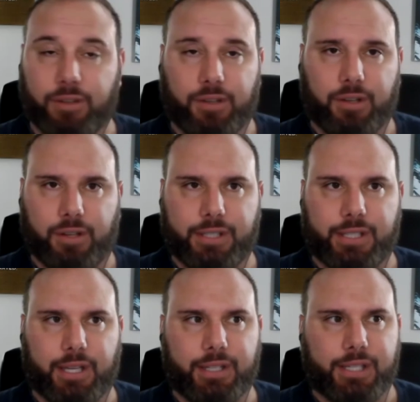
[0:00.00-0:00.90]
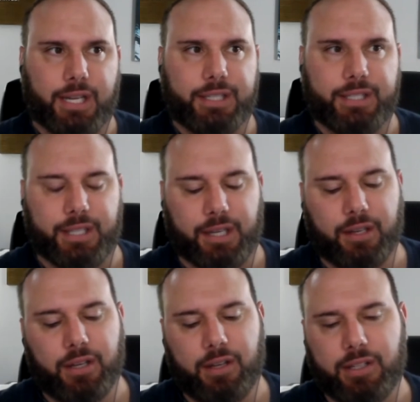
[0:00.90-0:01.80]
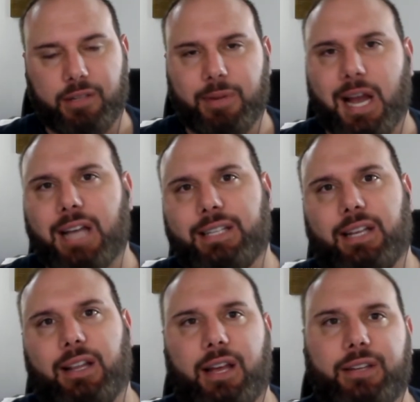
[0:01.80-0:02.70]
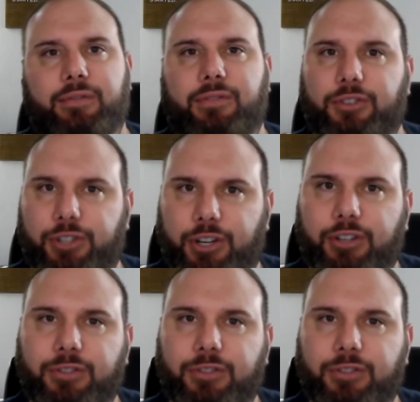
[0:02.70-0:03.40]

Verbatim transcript: no it's it's nice to to be asset light for sure